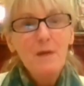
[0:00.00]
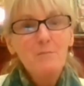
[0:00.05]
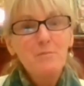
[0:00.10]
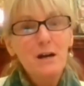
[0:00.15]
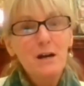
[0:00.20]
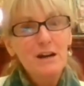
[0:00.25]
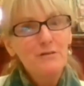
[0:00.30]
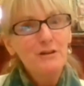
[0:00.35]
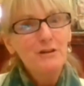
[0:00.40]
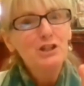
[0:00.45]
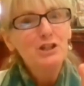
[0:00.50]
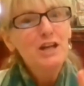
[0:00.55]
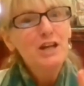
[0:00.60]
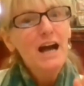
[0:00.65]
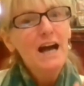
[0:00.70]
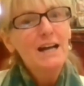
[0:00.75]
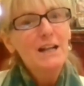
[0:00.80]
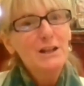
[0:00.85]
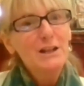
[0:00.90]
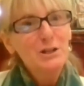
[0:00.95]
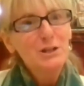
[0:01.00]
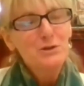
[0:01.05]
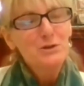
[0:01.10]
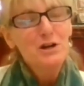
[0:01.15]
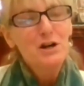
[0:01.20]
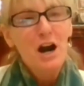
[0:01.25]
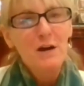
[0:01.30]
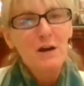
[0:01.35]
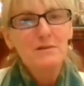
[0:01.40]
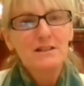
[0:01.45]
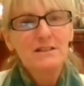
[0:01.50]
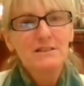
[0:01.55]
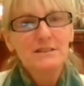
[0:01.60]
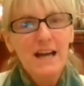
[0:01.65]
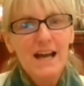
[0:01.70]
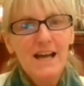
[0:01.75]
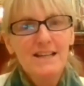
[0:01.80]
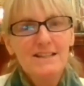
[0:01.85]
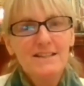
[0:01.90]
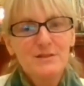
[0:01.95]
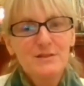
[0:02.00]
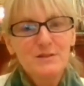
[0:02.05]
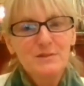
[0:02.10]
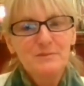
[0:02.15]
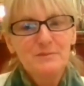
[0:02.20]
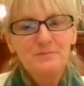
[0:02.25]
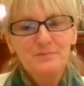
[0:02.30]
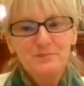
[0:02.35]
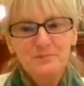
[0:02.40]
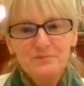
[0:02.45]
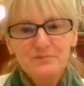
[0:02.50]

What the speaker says: But if we look at it through a karmic lens,